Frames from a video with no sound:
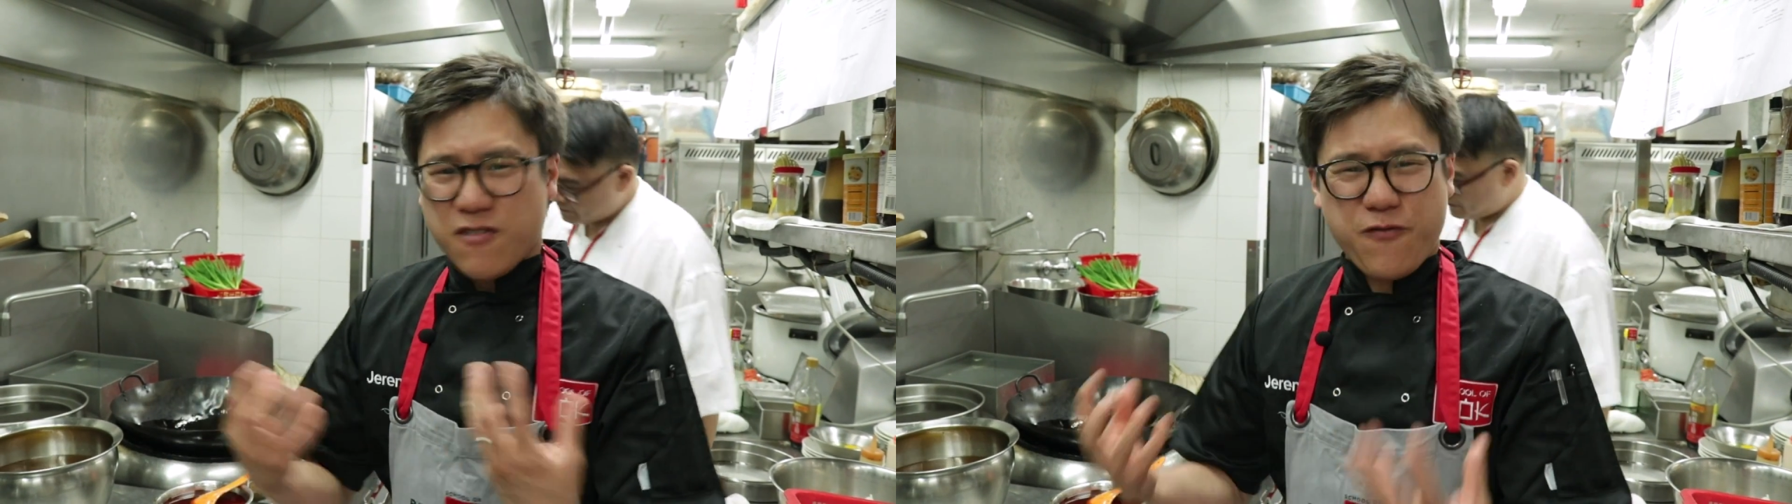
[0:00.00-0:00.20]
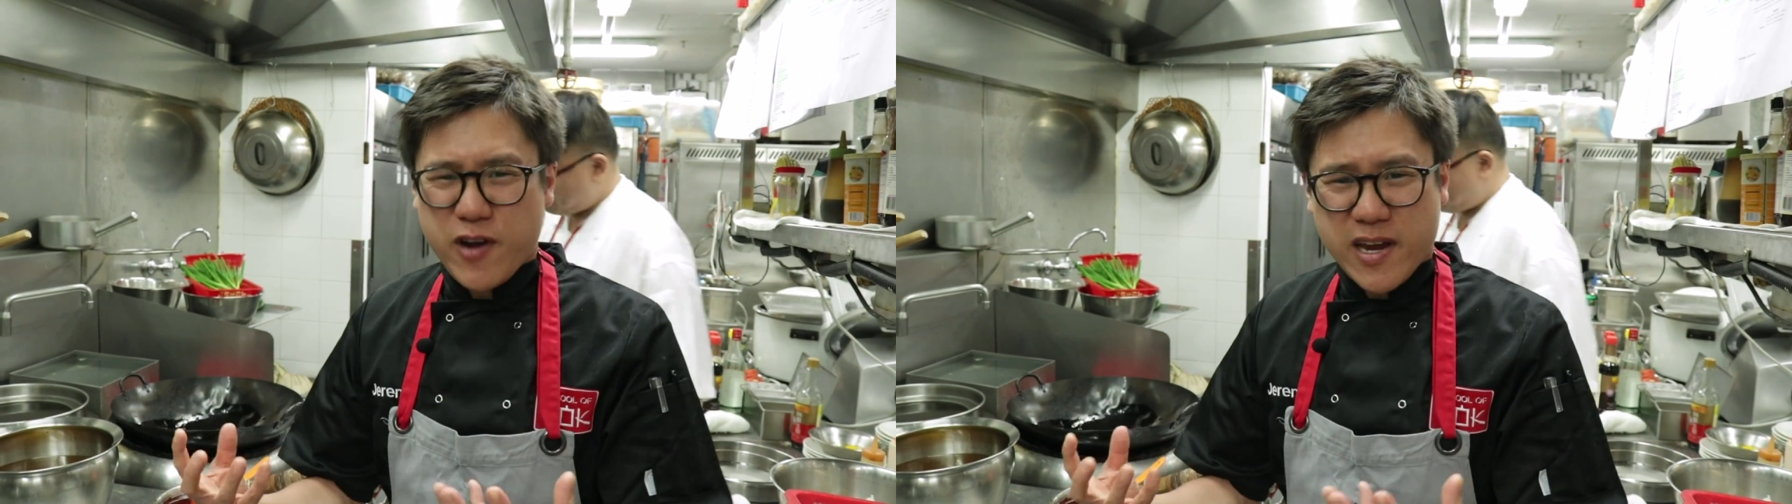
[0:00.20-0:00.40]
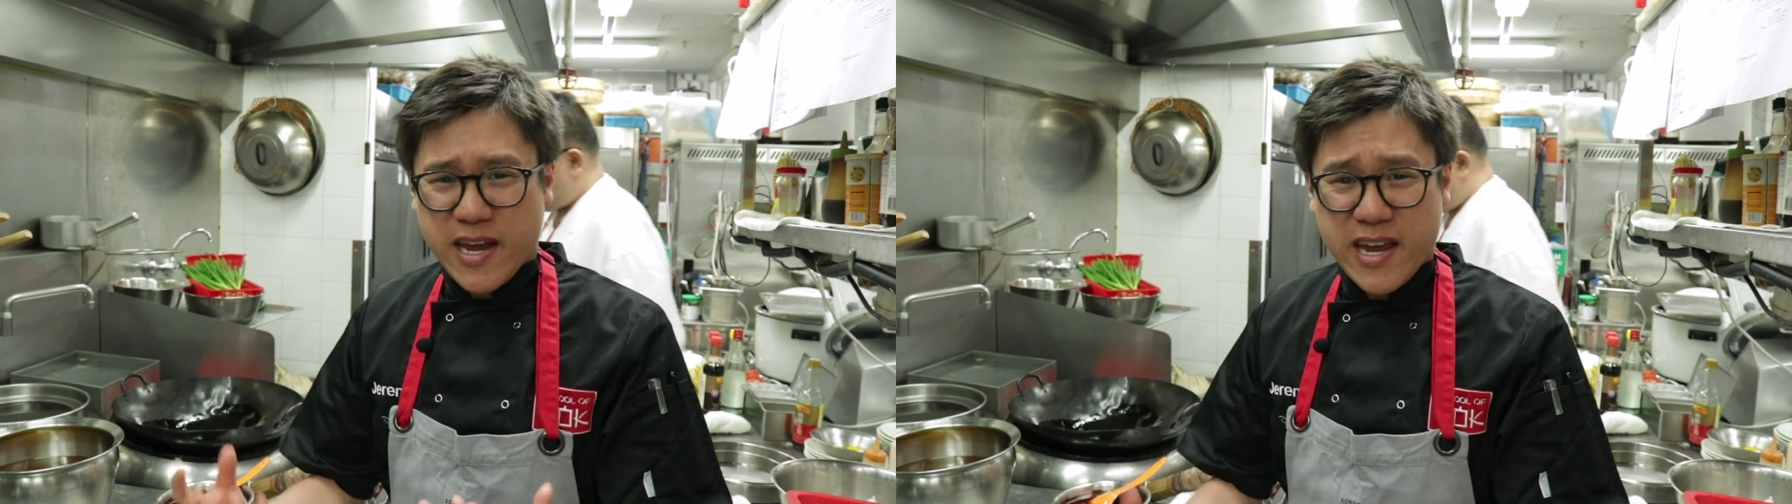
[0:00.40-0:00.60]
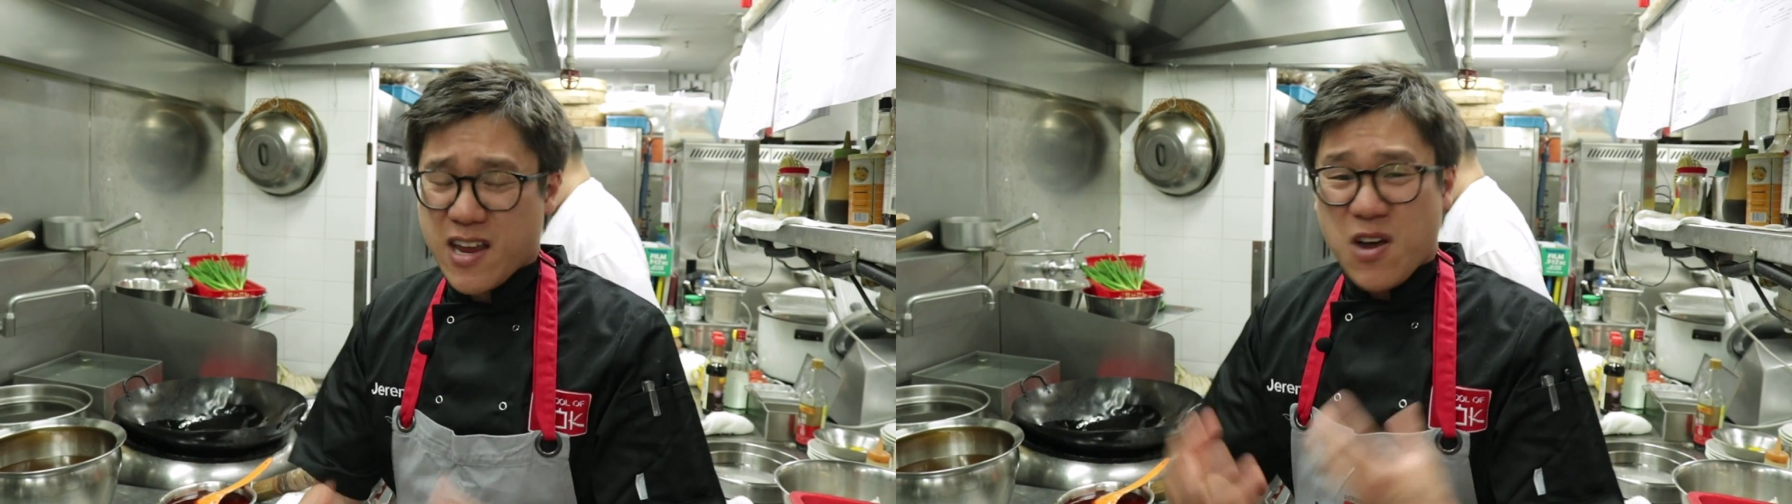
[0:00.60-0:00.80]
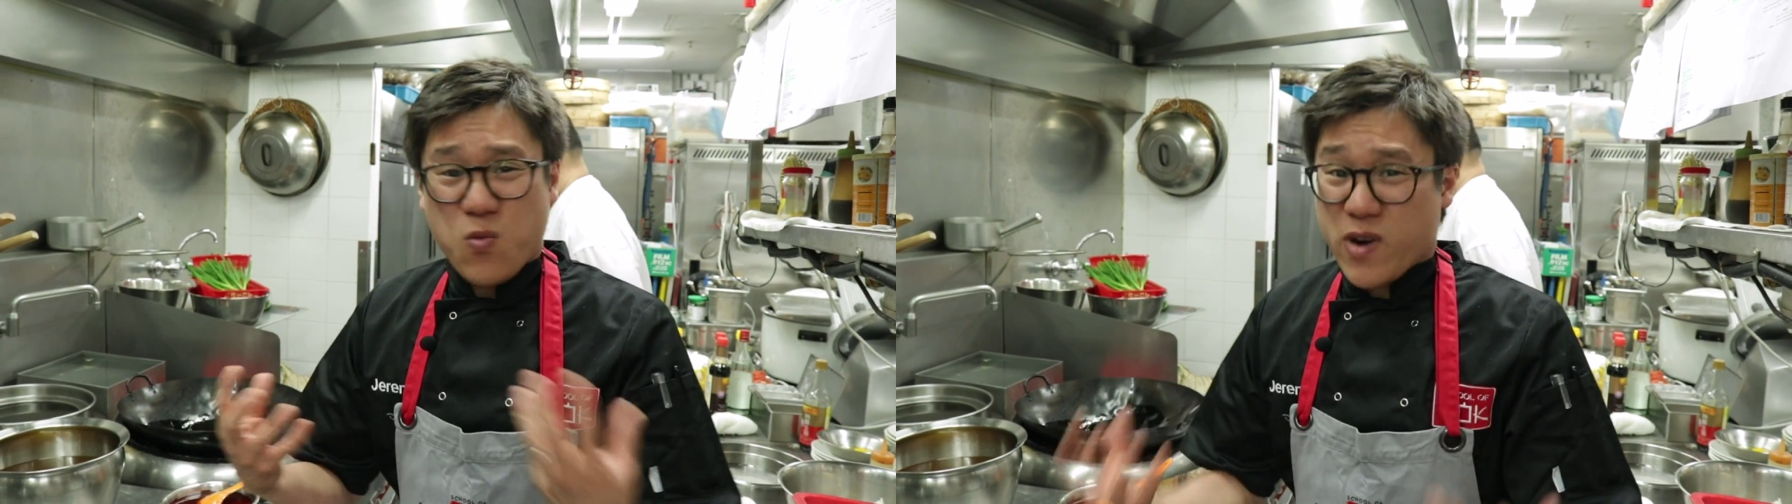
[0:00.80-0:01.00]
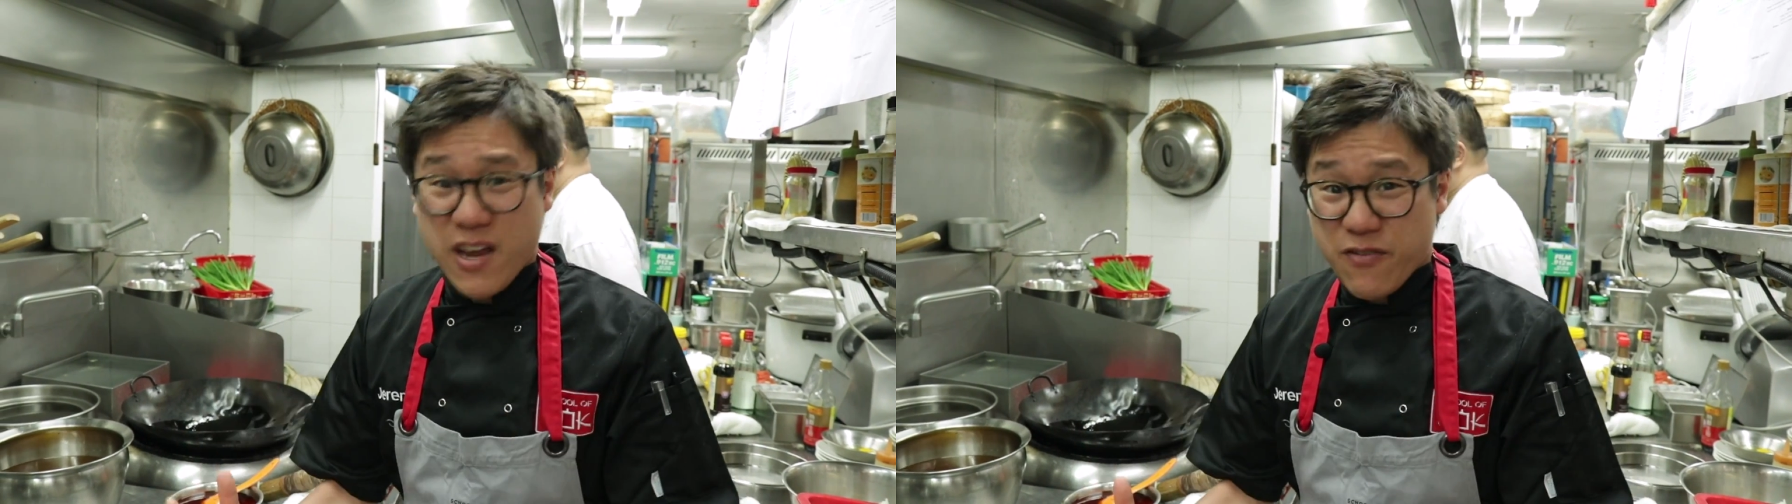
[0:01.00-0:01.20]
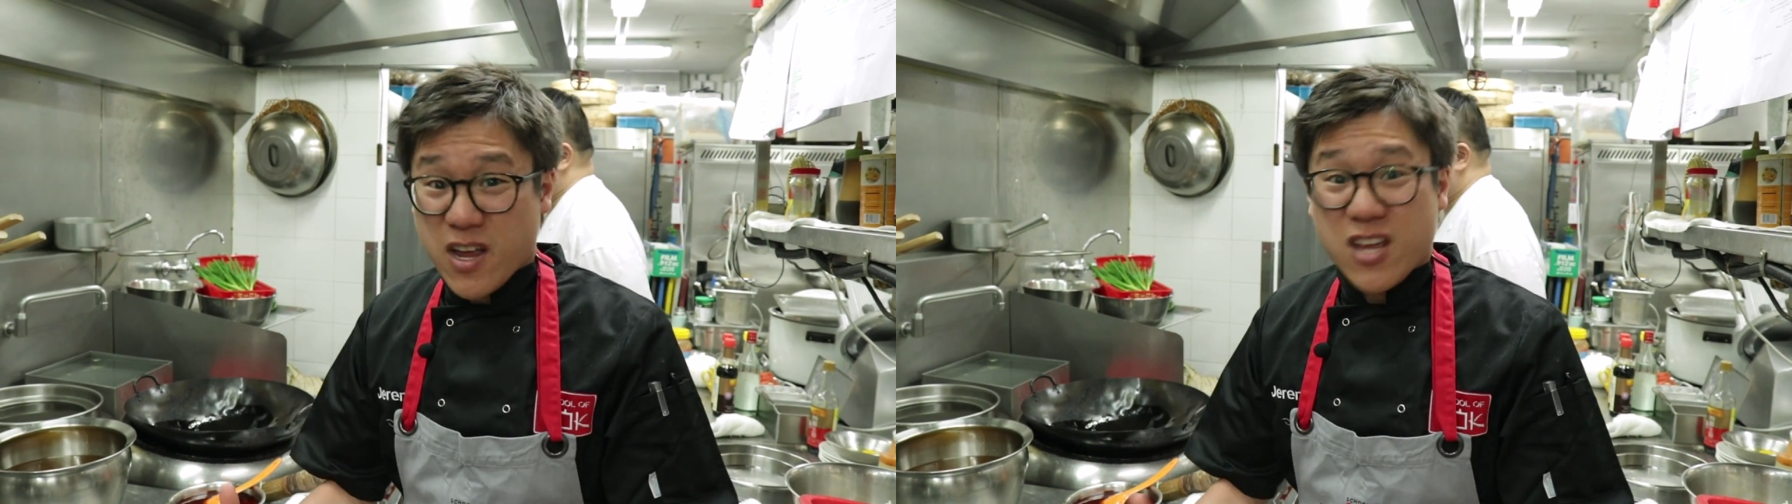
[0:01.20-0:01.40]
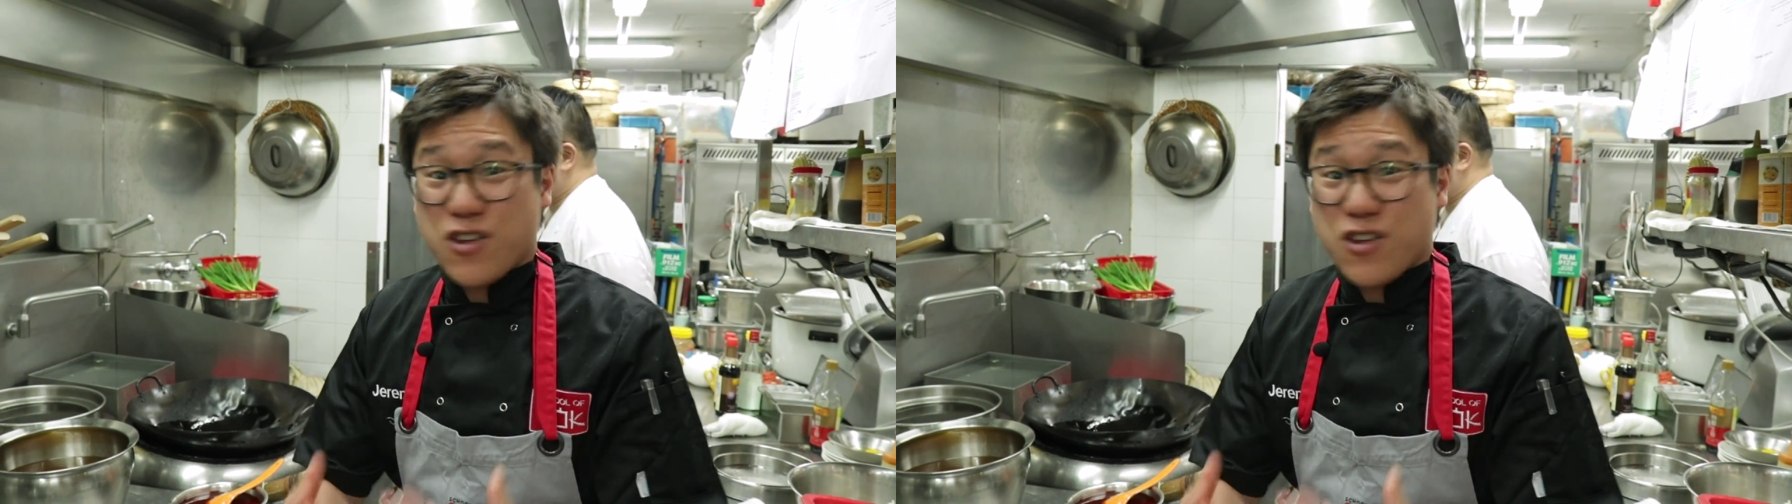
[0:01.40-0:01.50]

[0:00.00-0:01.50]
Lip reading: frike, whatever